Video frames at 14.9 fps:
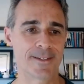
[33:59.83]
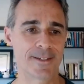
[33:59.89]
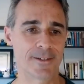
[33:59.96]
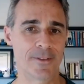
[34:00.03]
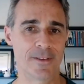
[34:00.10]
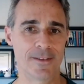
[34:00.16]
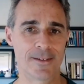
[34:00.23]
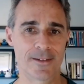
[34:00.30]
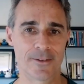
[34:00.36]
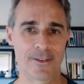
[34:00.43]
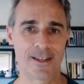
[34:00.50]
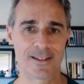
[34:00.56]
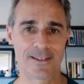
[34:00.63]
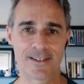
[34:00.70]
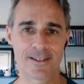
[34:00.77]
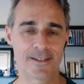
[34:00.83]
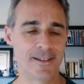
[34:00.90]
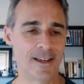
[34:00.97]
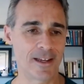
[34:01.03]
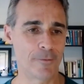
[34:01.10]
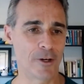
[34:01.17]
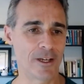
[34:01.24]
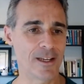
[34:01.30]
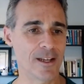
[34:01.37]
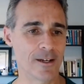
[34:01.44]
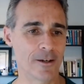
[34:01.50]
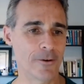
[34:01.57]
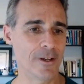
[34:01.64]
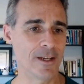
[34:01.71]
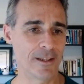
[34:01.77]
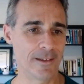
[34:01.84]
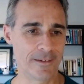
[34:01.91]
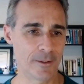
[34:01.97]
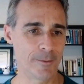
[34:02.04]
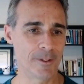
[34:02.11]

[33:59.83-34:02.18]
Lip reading: So that's not a very concrete answer,